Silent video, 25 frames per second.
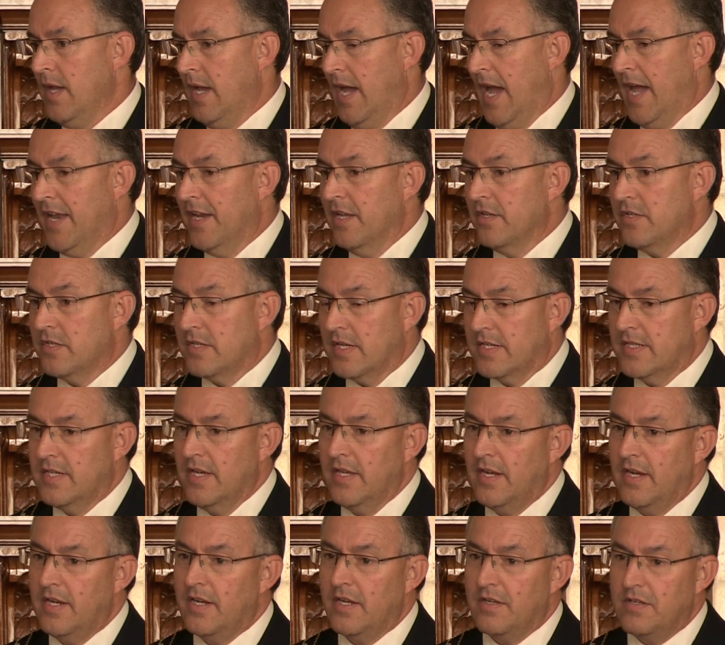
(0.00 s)
And he
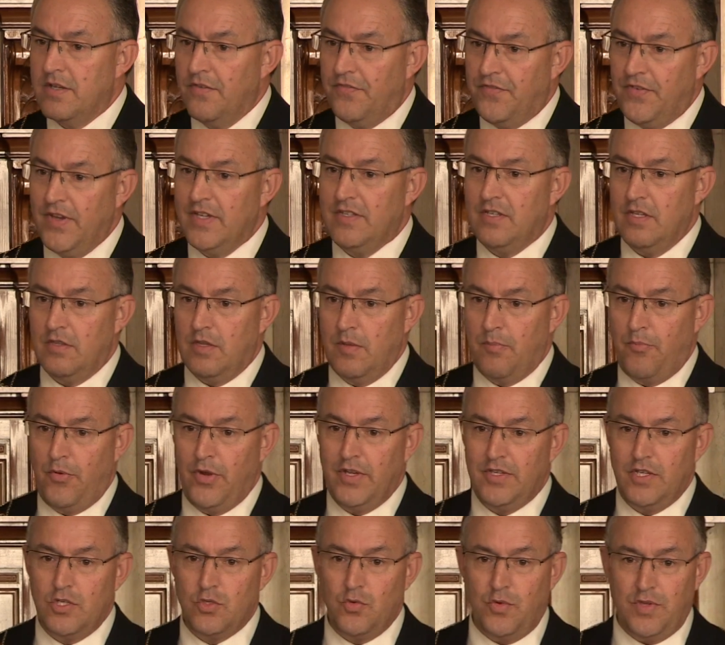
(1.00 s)
succeeded in defeating the
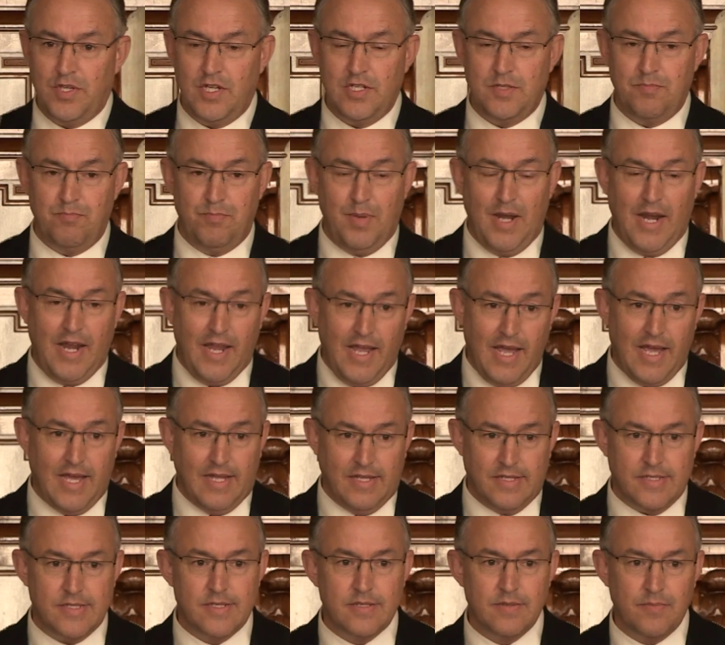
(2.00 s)
British with his bare
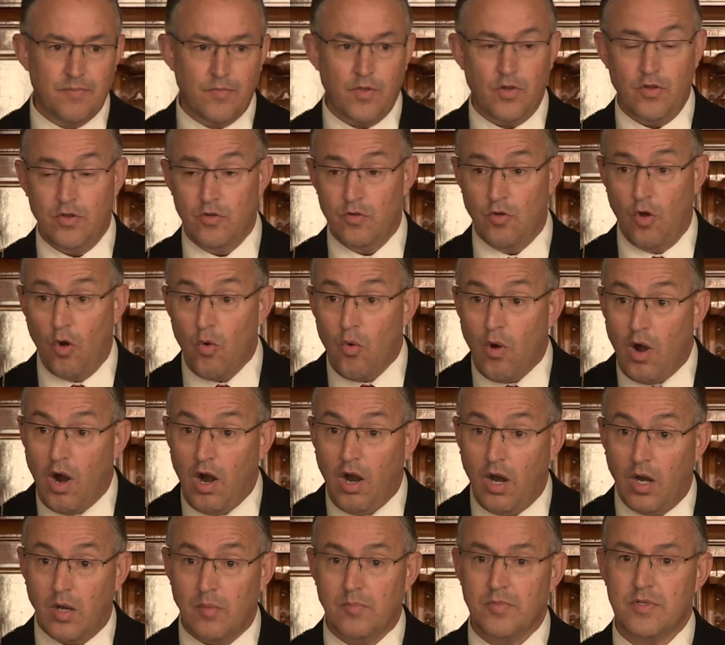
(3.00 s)
hands, no
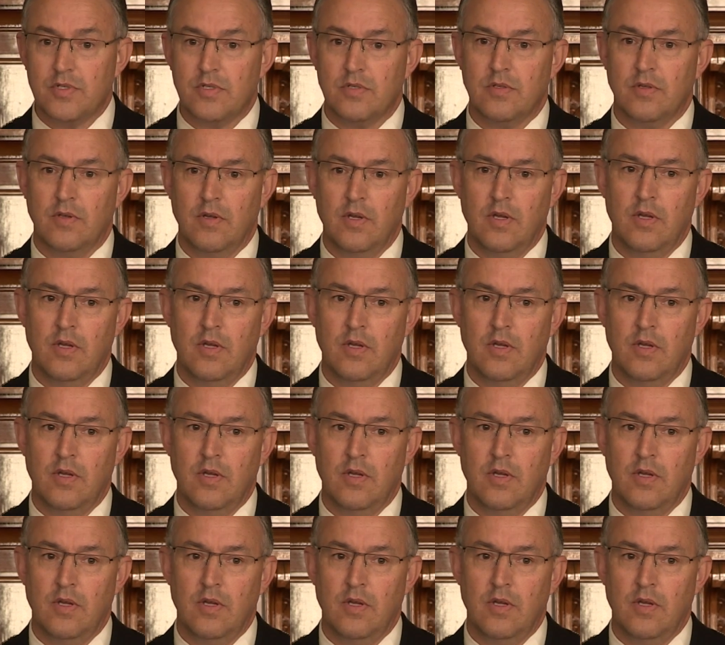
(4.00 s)
arms.